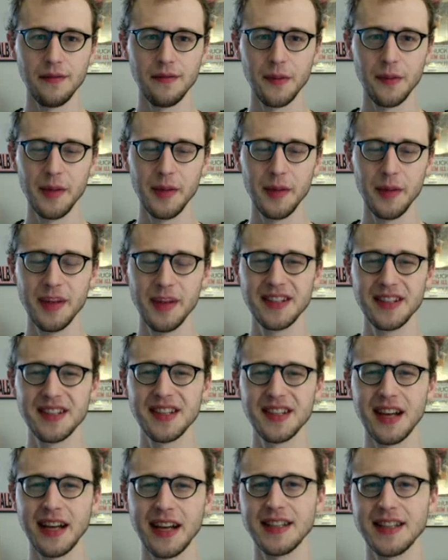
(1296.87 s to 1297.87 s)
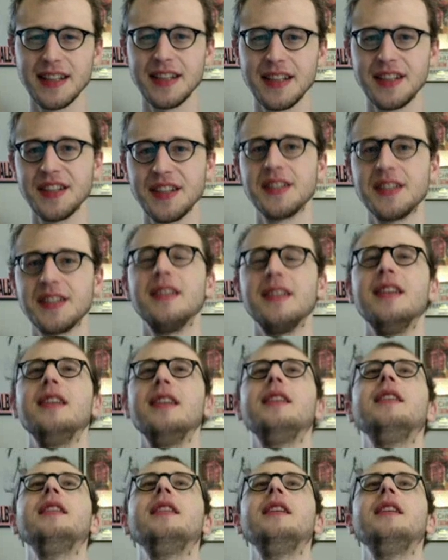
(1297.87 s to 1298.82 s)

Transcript: for me, it's I guess it's just